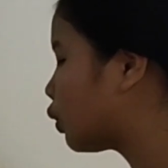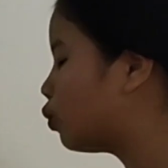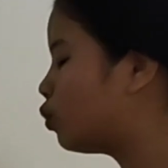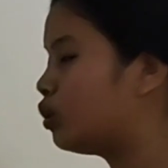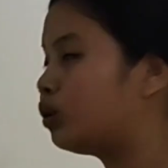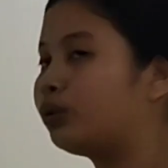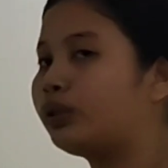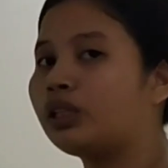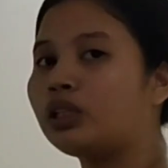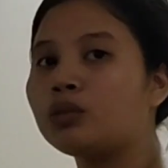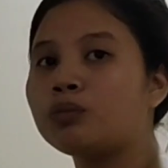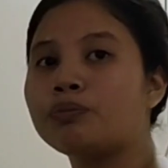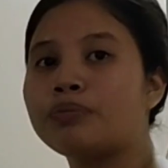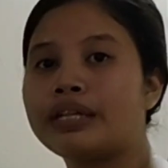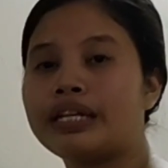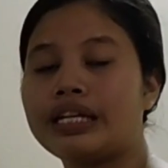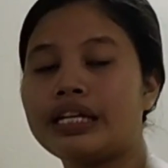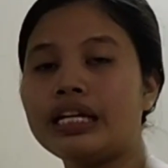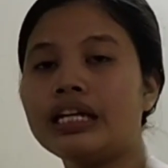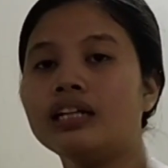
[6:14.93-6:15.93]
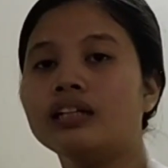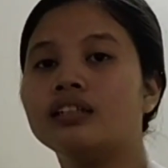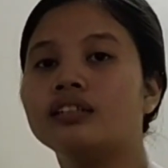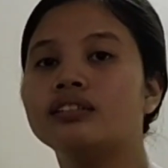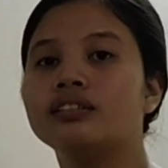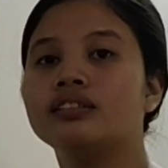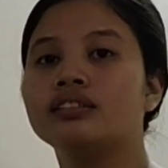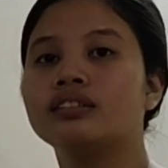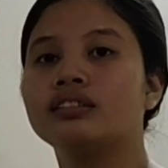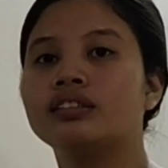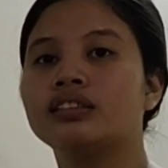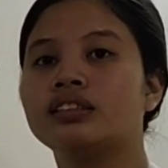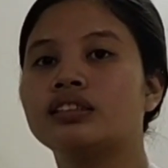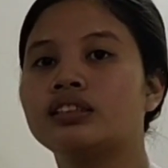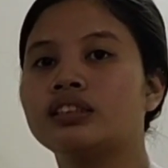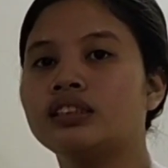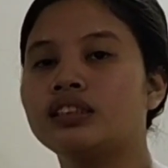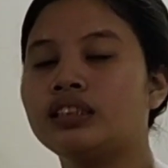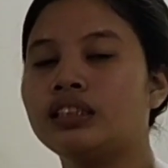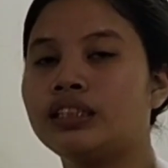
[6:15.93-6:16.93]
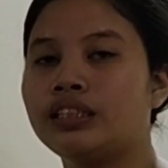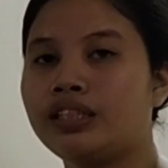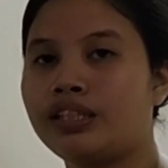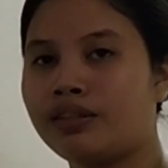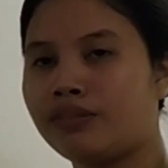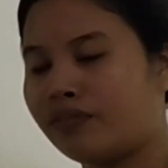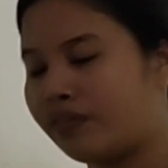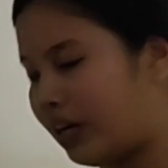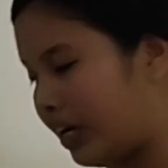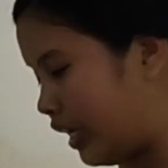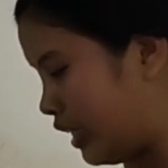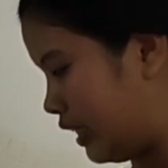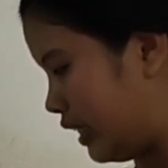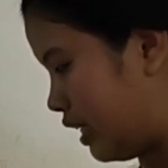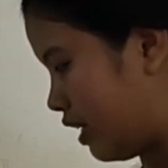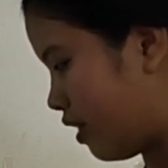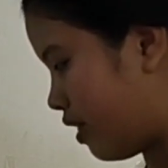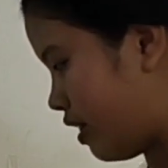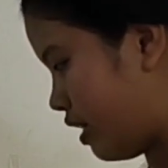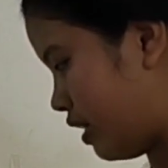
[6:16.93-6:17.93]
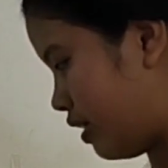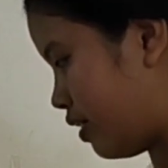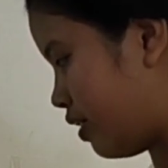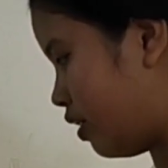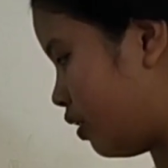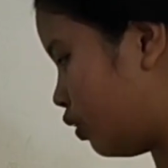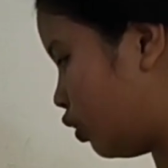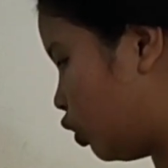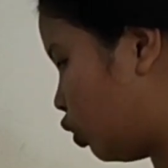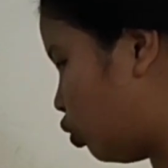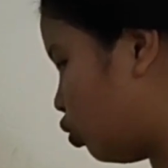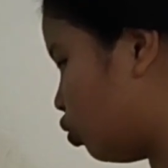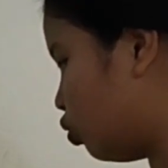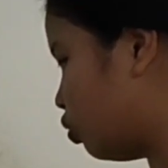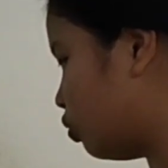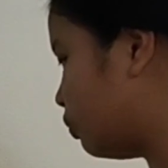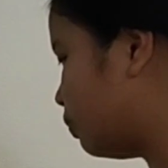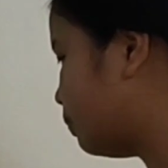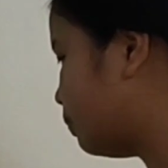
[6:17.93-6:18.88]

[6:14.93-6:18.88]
We will be dividing this 2.